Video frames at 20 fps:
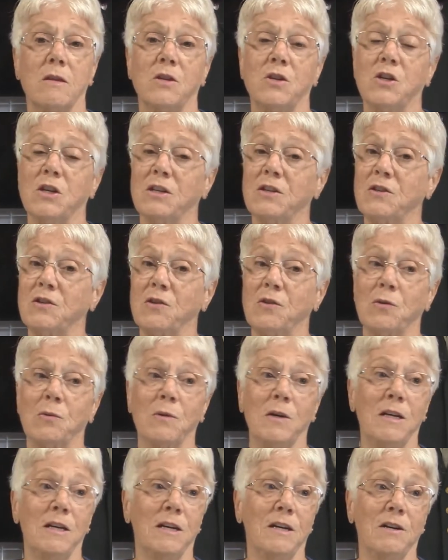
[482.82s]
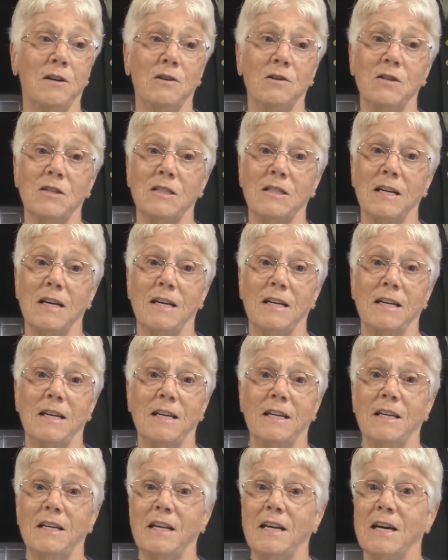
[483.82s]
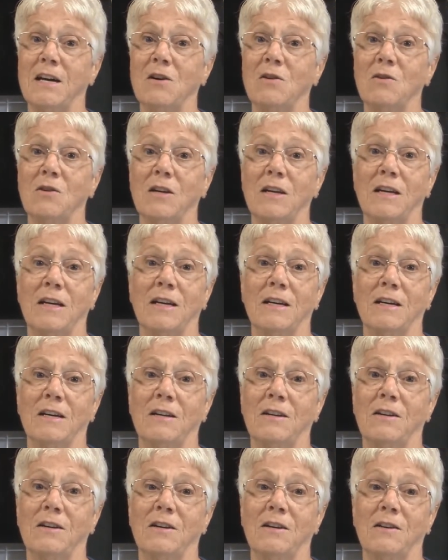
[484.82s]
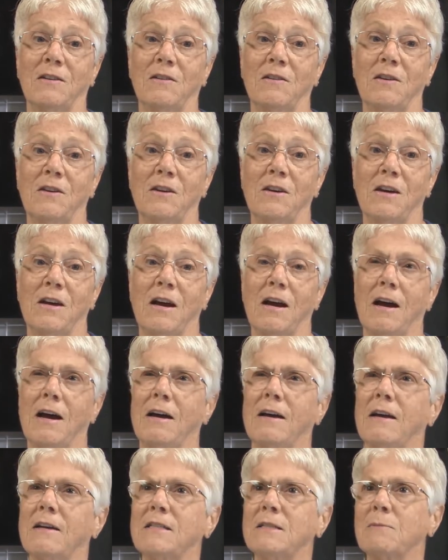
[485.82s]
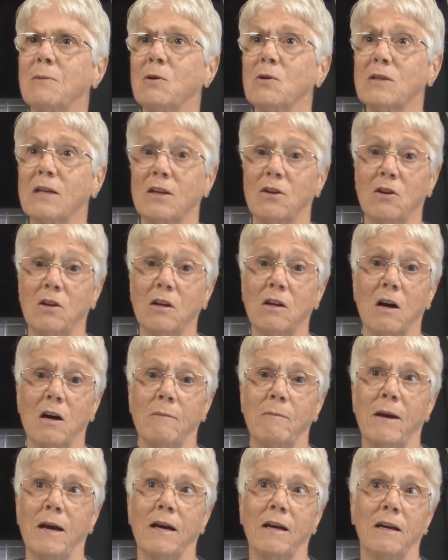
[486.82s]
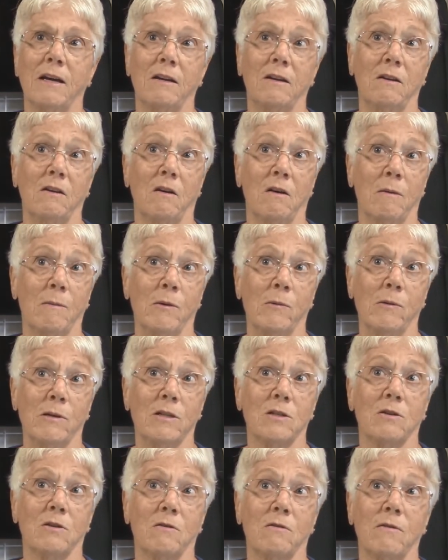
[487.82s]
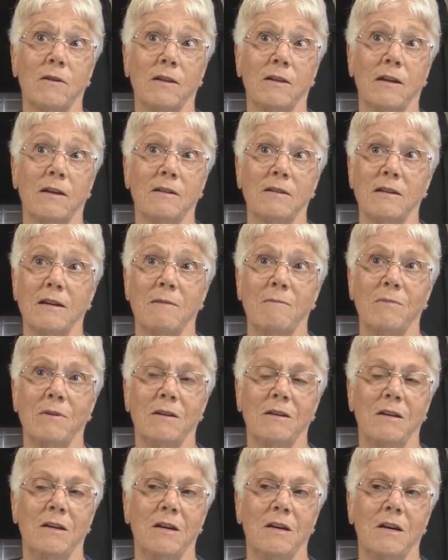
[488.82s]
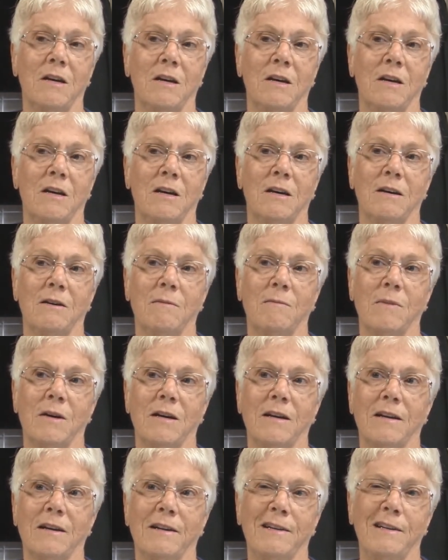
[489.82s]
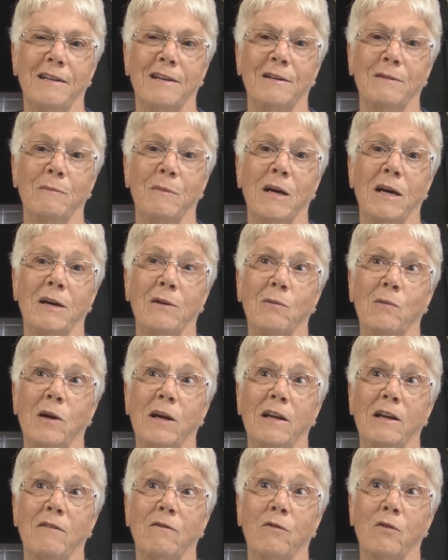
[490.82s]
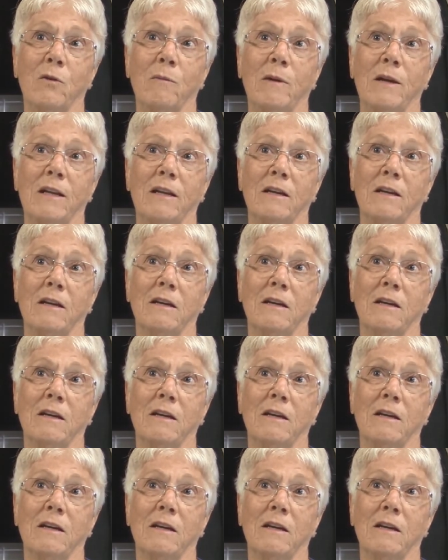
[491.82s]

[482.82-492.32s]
Just the 3 years, in and out, and I suppose I could have gone back into Army Reserve at that time, but I had a young man waiting for me to